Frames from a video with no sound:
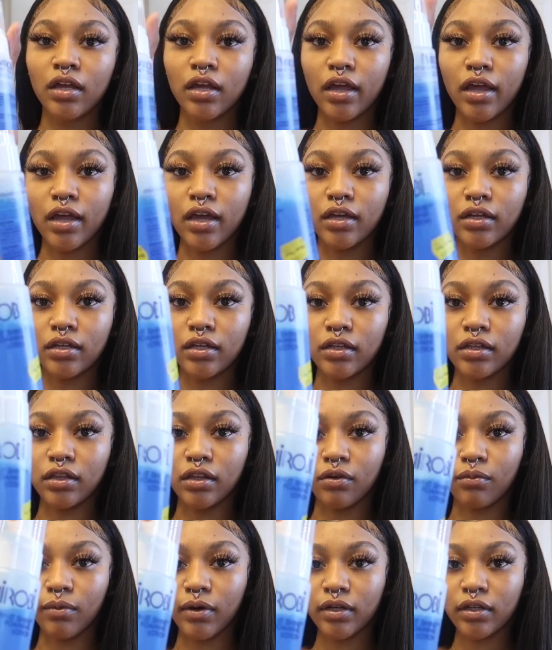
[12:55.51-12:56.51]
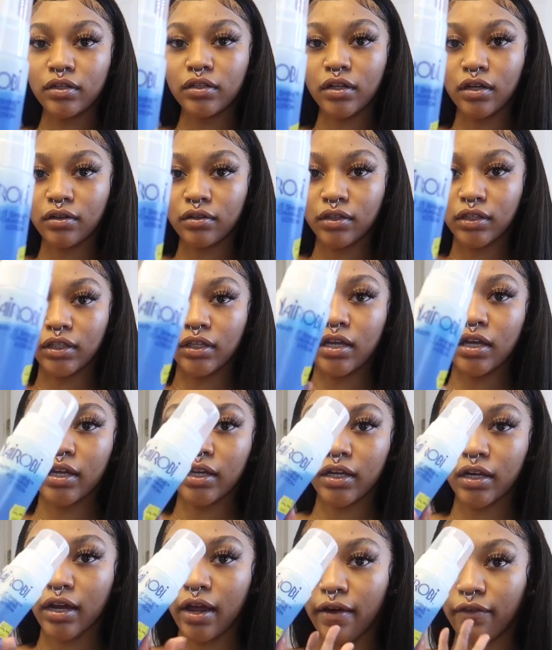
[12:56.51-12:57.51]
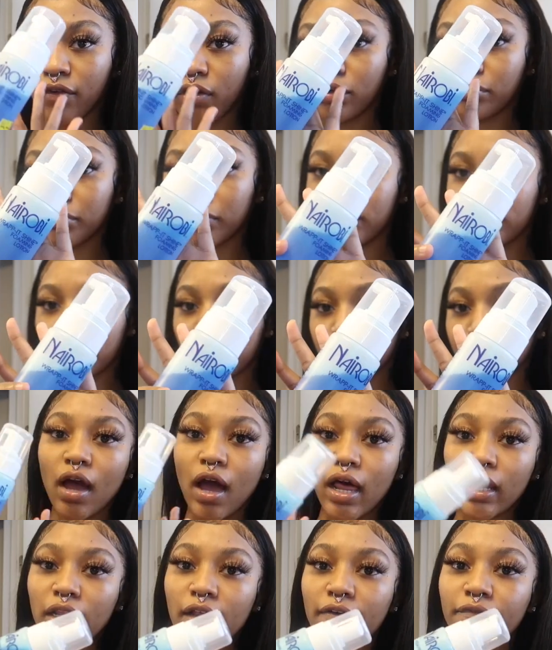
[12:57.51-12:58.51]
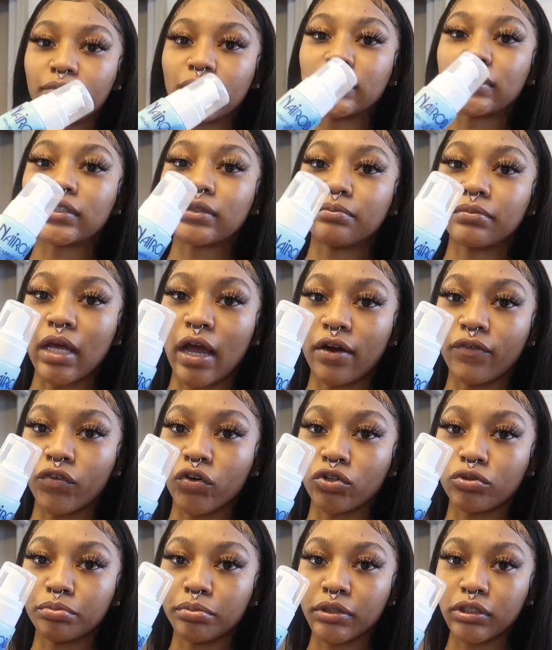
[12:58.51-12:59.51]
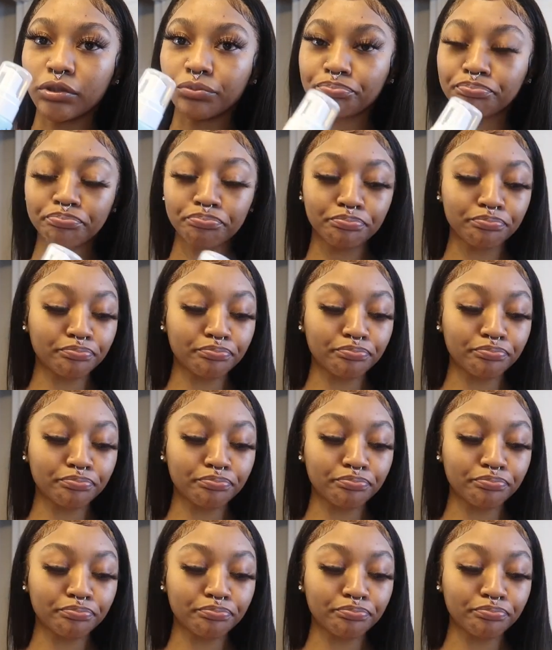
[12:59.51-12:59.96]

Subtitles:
and the one and only Nairobi. I love me some Nairobi.